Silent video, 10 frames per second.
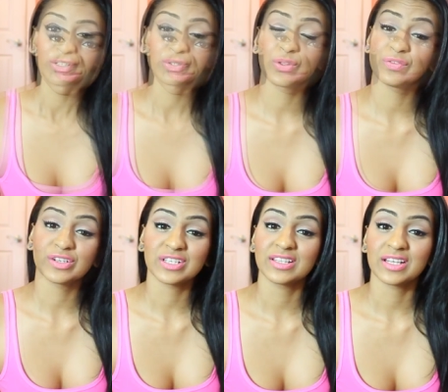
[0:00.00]
So the
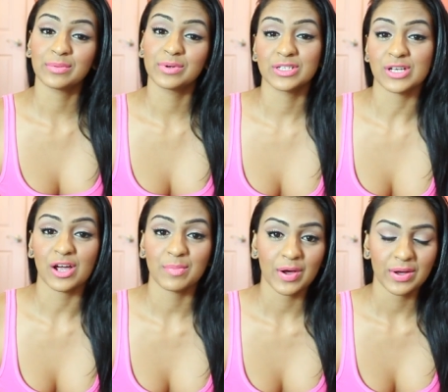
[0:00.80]
first thing that I want to
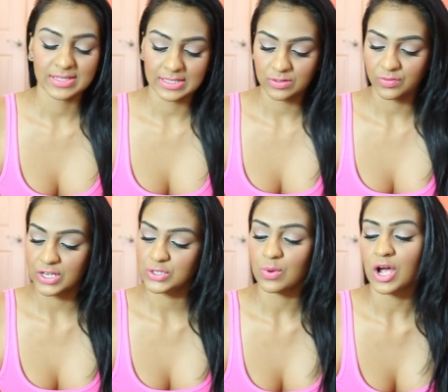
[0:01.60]
talk about is this
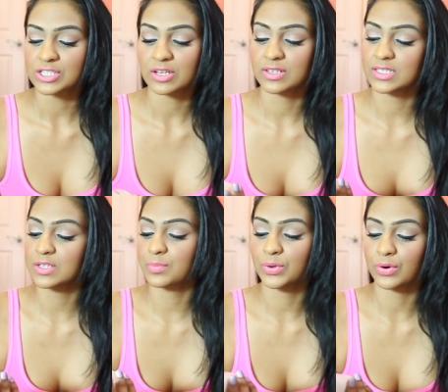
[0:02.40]
face wash and this is
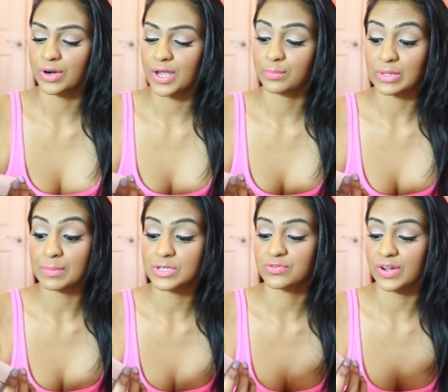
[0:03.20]
the Biore
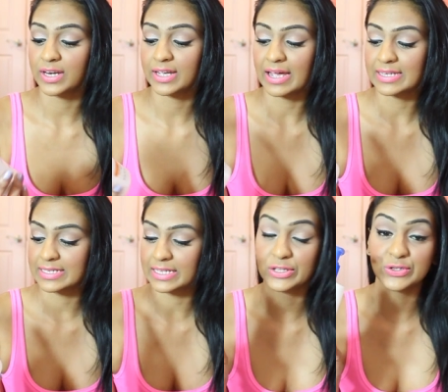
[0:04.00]
Blemish Fighting Ice
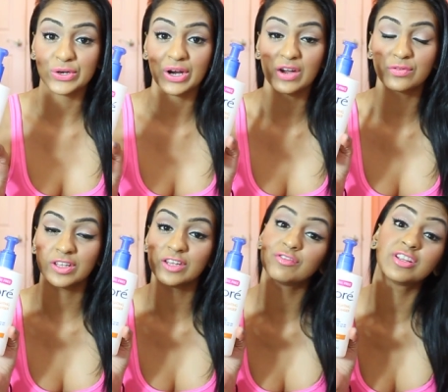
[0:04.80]
Cleanser. I
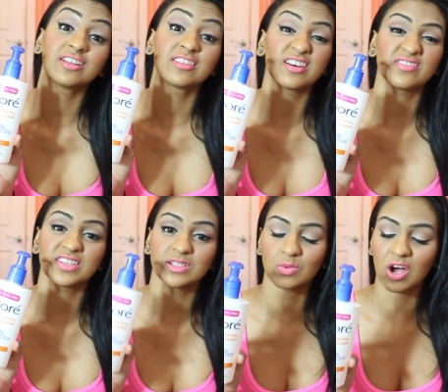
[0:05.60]
really, really love
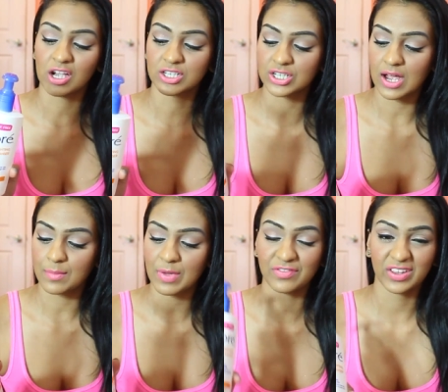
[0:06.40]
this wash.
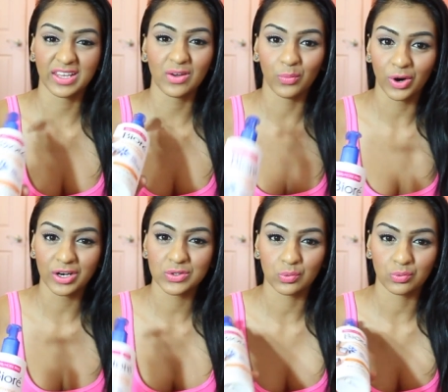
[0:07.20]
Um, I feel like it works